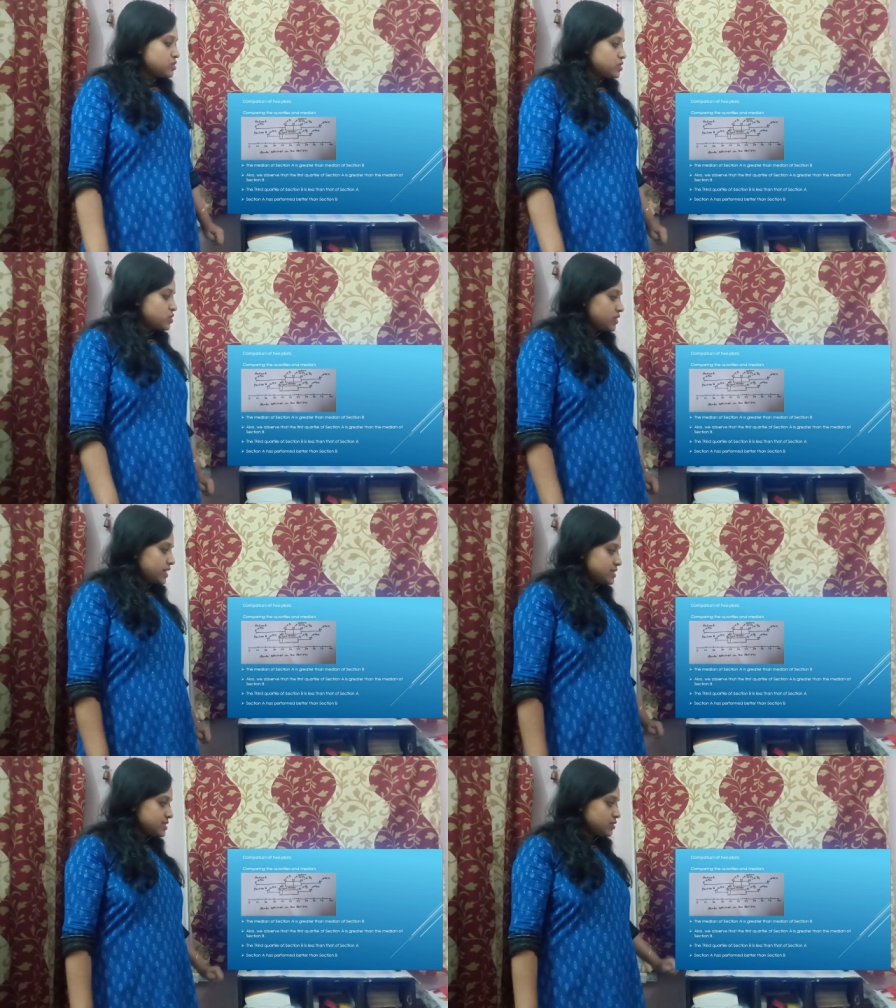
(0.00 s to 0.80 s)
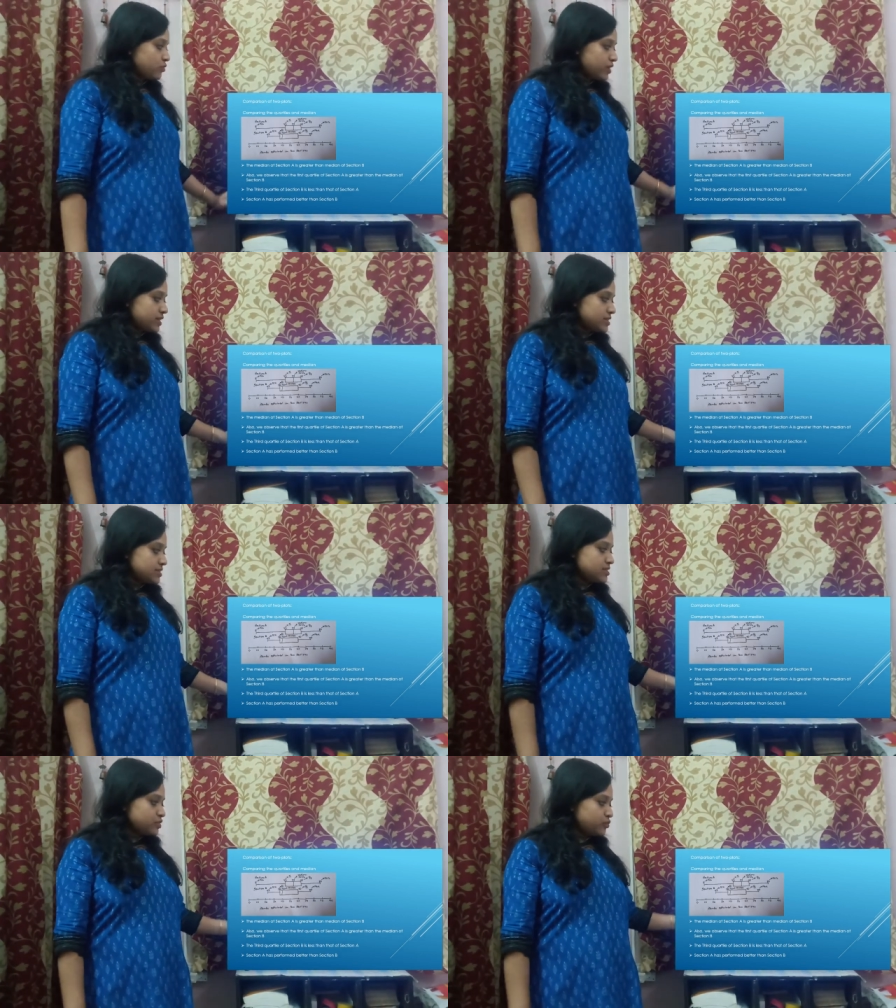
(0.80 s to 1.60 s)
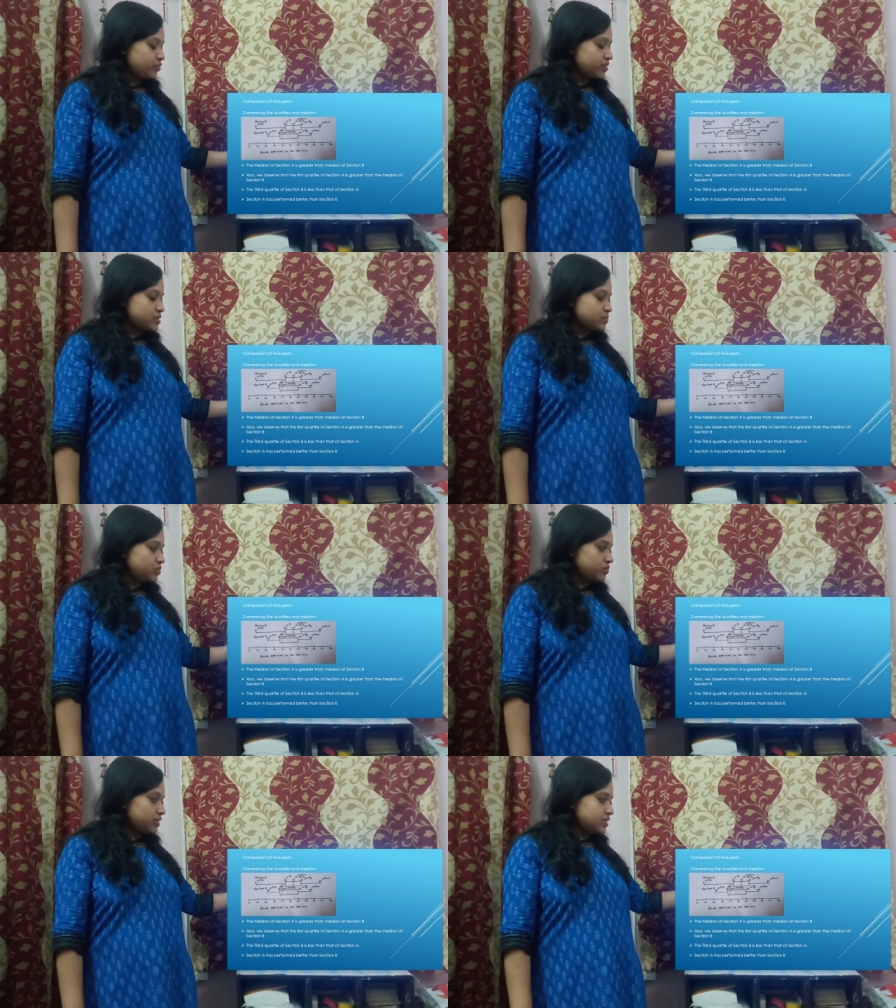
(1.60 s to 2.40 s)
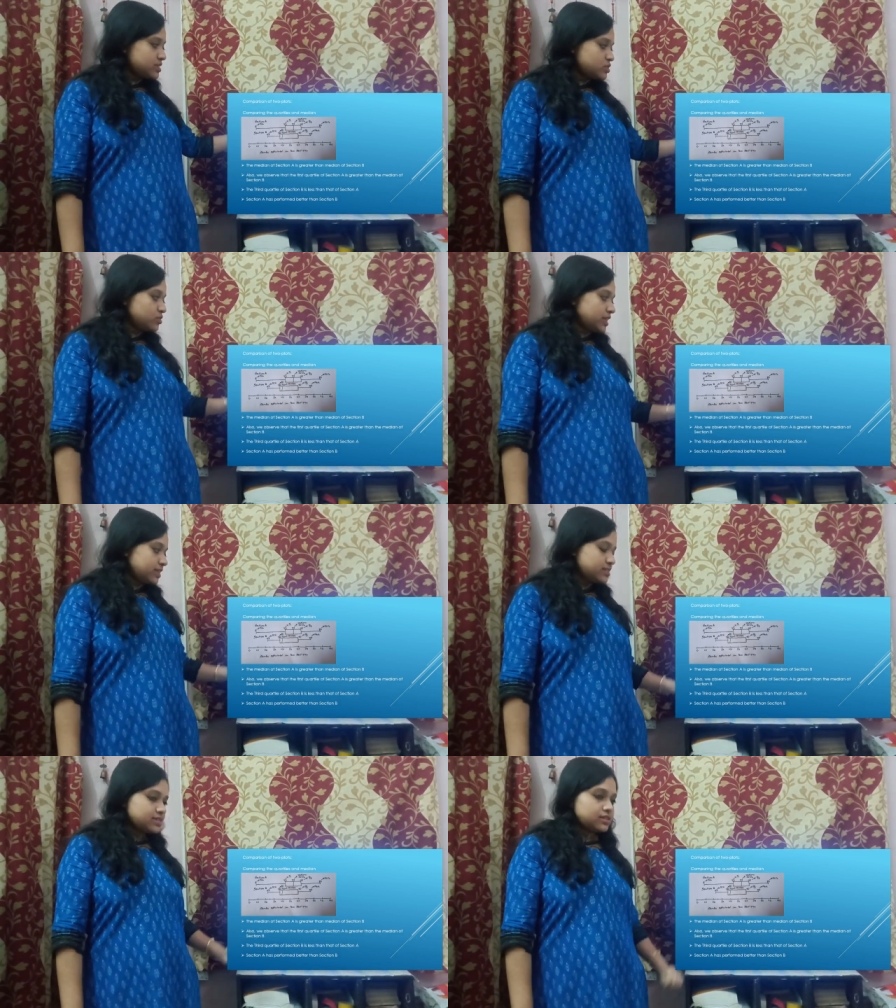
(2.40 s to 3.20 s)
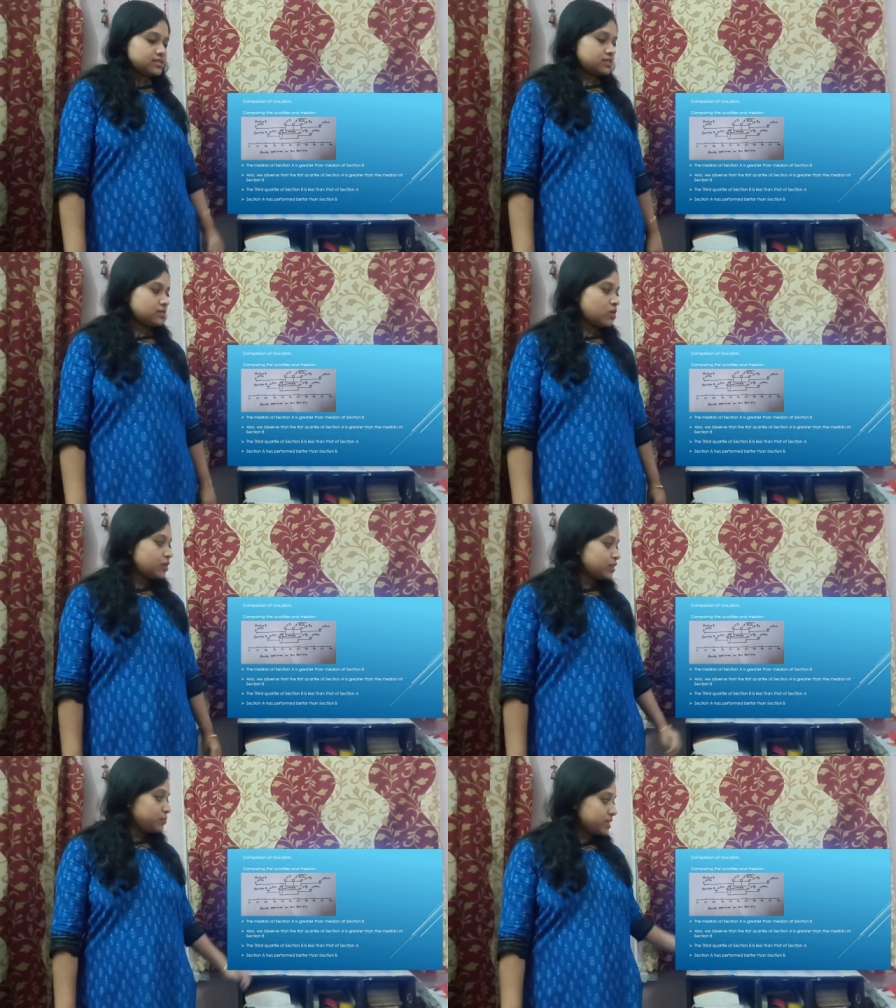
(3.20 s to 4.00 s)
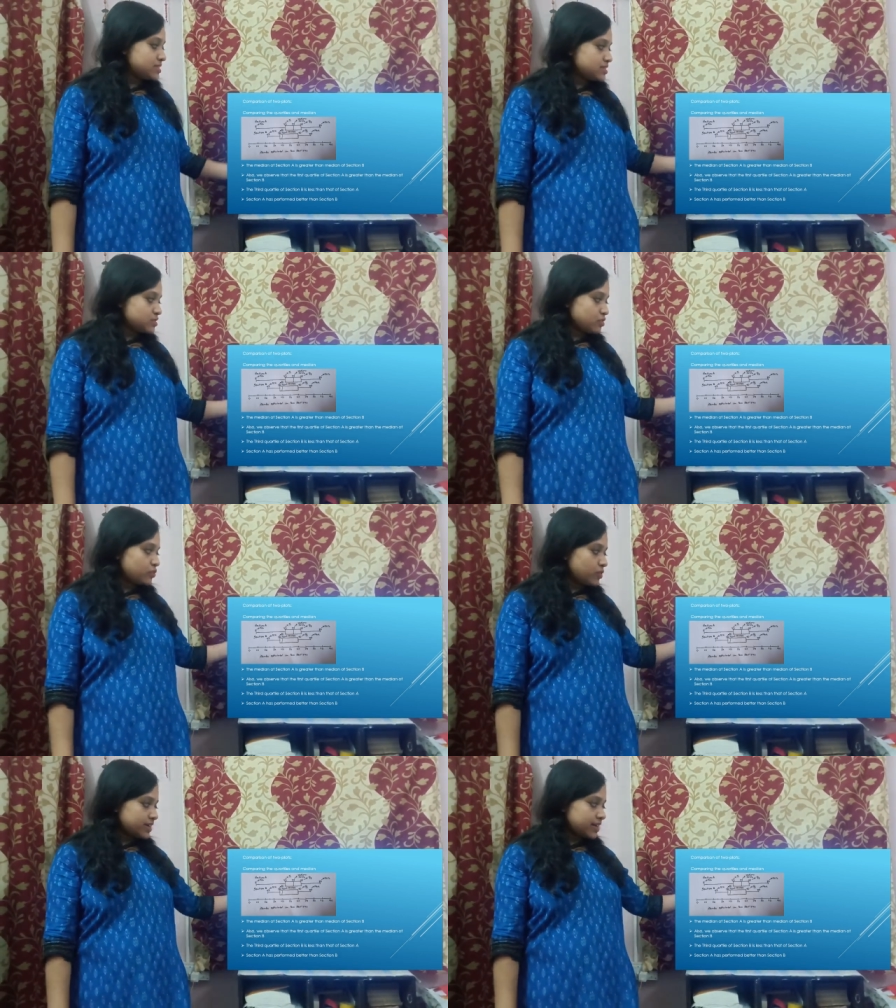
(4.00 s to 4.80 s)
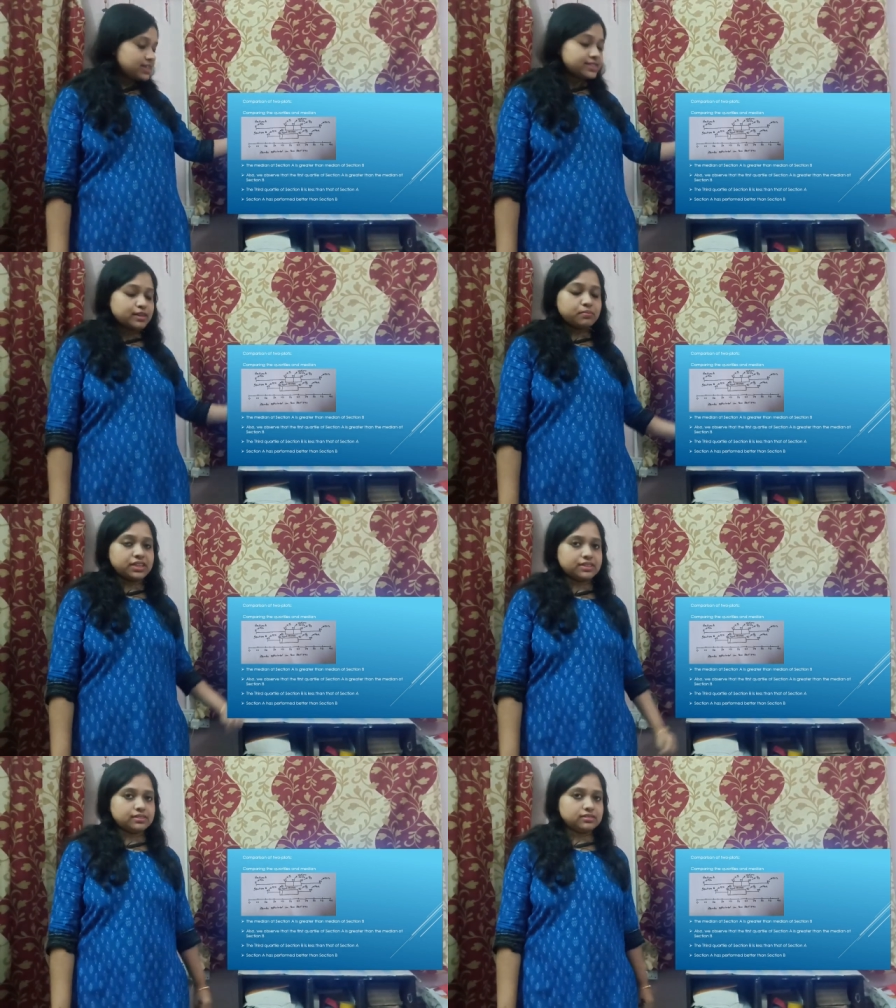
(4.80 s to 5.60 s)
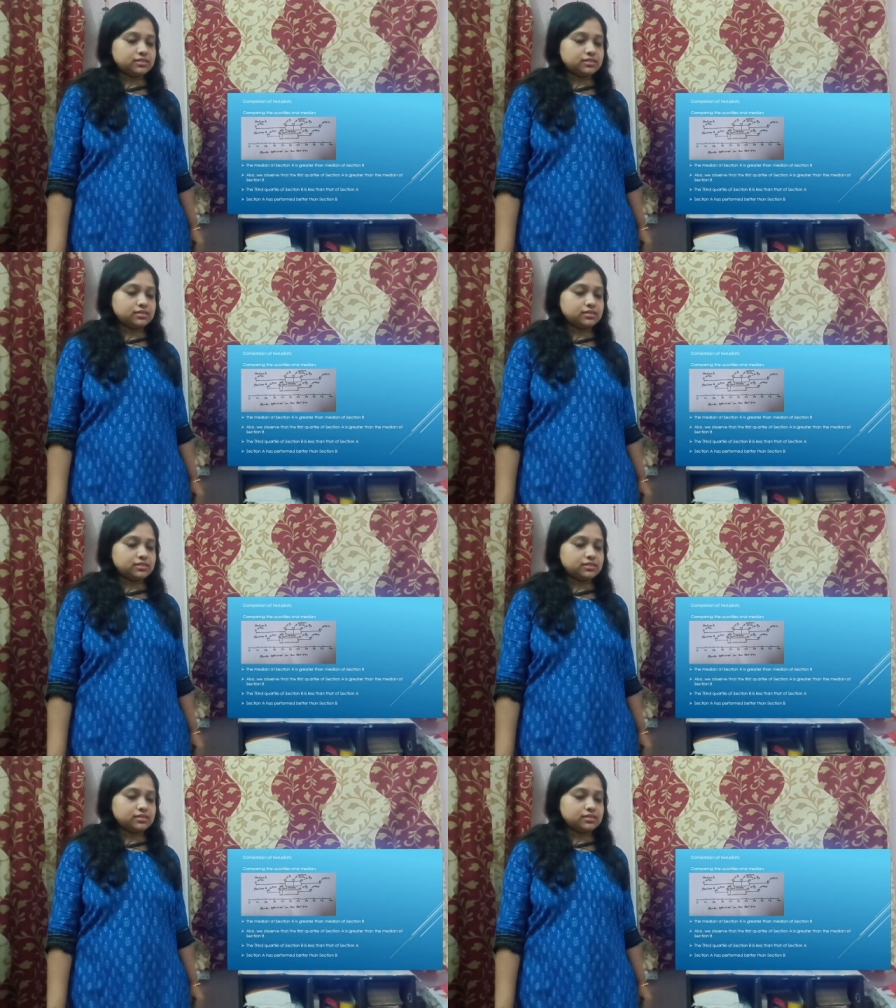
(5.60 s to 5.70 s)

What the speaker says: So let's see what is the difference between these 2 data sets on the basis of quartiles and median.